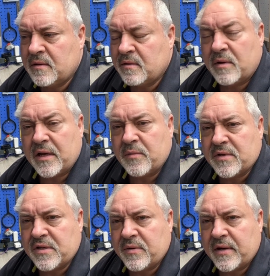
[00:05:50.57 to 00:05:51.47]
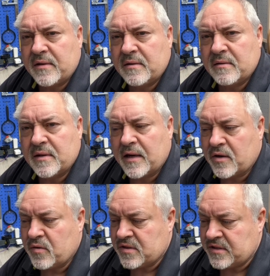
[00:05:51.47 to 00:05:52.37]
what he was doing. And then of
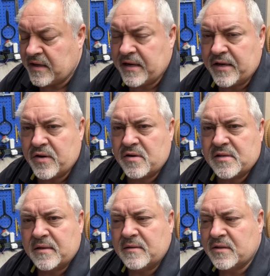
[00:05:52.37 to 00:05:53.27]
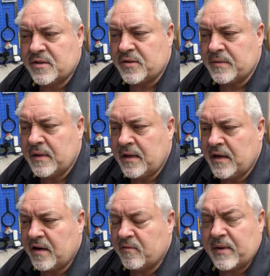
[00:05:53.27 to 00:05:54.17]
course you had yours. And so
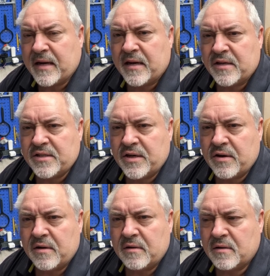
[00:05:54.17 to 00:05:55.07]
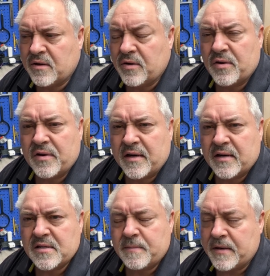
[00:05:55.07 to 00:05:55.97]
everybody kind of shared their learning
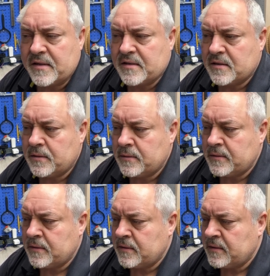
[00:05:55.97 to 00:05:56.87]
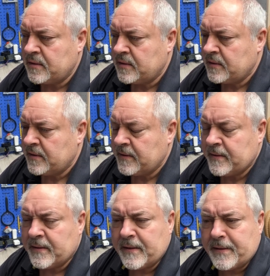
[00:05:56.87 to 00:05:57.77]
experience.
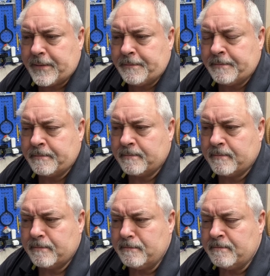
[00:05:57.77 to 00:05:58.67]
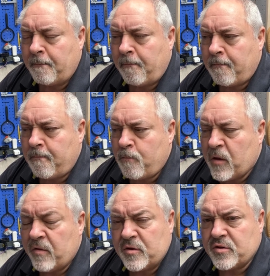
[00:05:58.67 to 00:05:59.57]
Um,
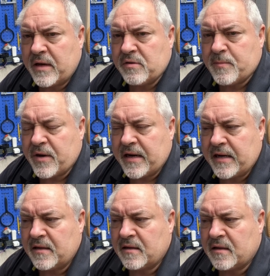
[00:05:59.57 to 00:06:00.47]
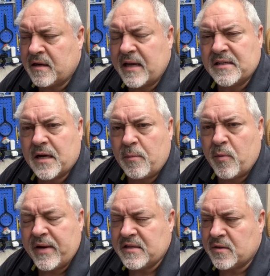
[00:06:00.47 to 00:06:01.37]
so that was pretty neat. In the last couple
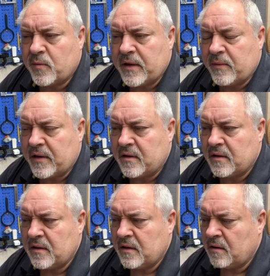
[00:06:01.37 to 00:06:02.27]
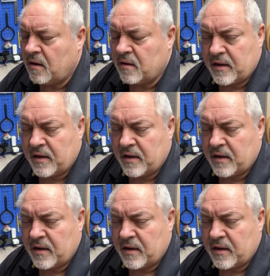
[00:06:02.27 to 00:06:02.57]
weeks, we would all